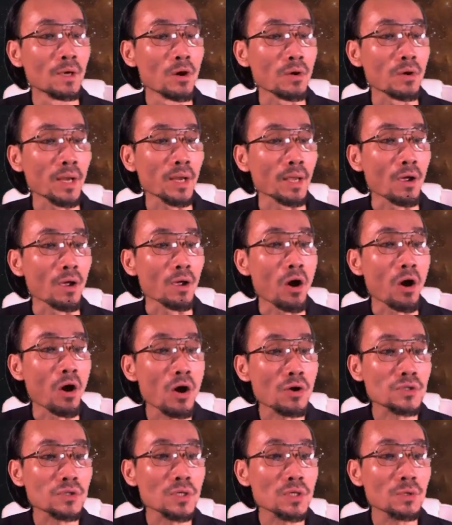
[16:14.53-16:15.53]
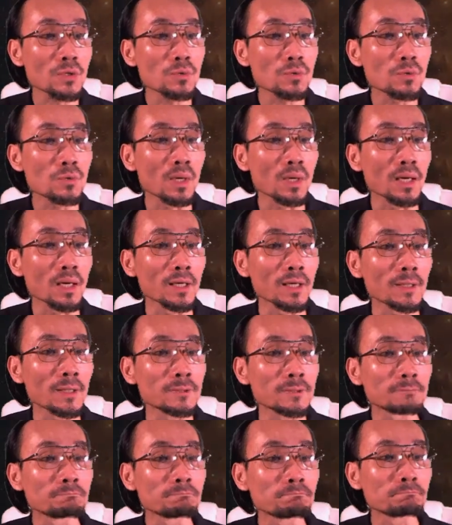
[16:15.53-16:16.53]
Okay.
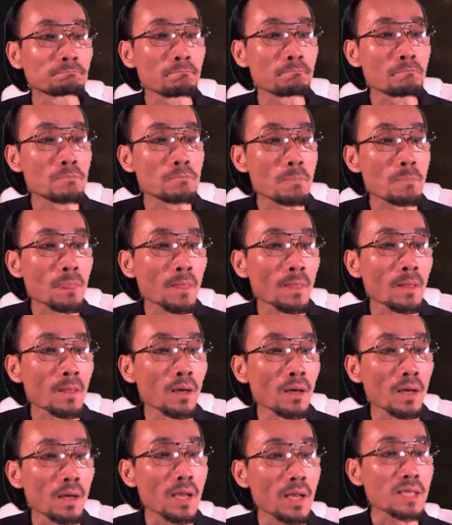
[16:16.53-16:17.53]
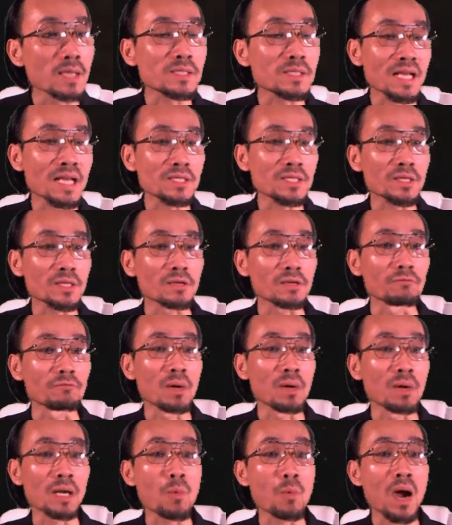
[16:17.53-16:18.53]
Also. It's
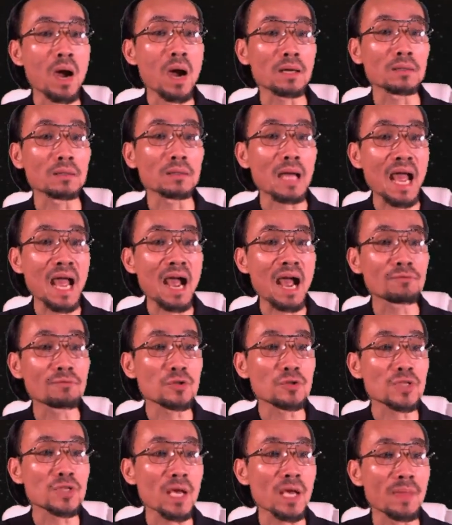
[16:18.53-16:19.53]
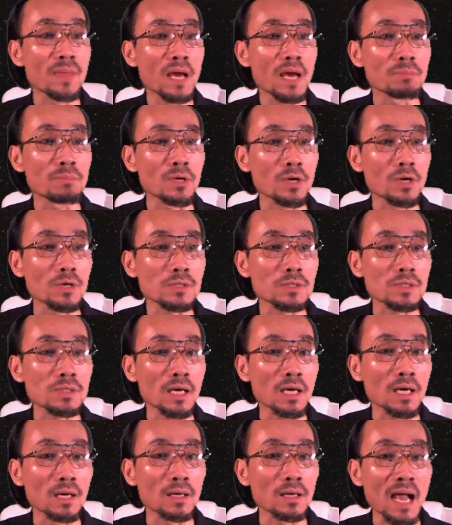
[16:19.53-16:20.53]
sensitive, but I have to say that because
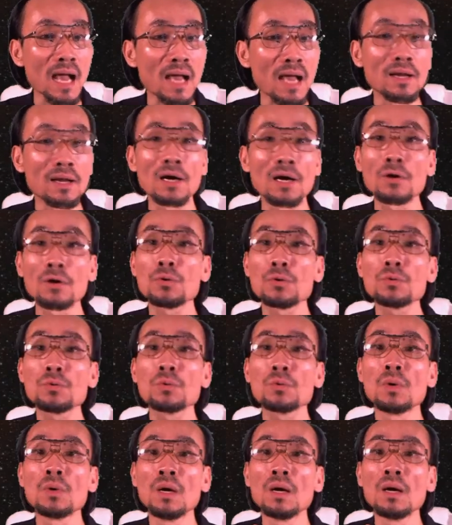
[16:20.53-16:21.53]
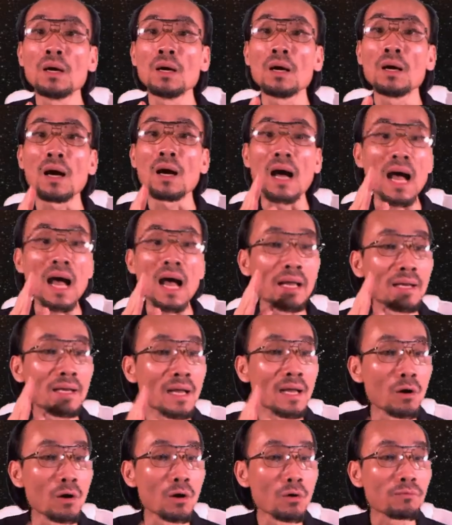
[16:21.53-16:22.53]
I know
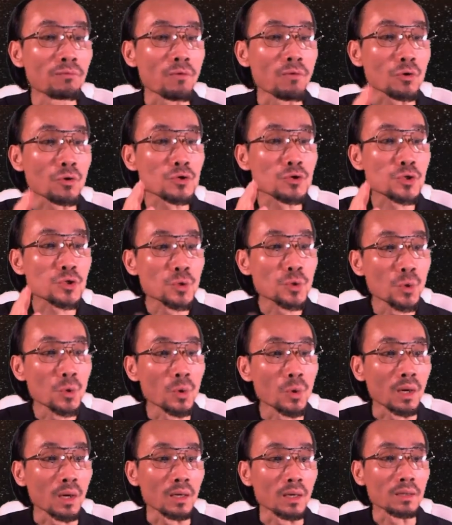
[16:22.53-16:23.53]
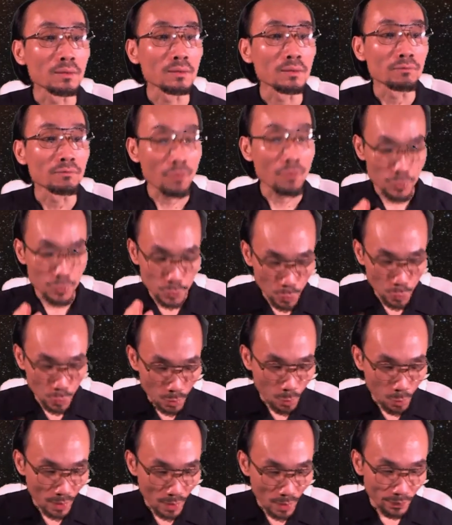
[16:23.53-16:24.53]
for
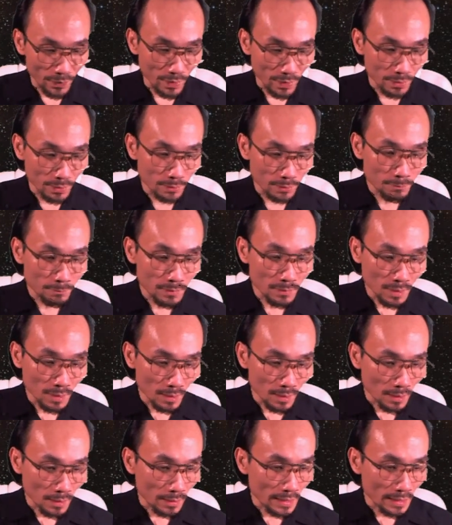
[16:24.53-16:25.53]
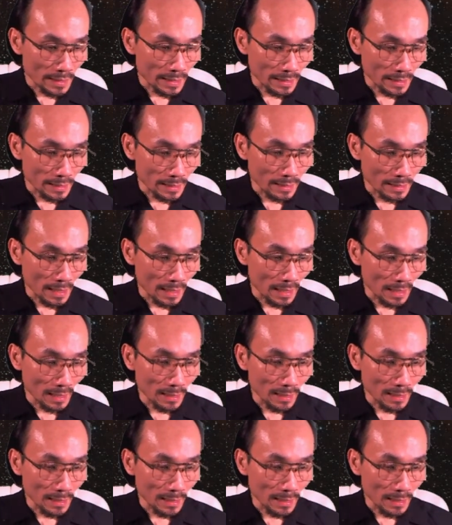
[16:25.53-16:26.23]
sure one thing, the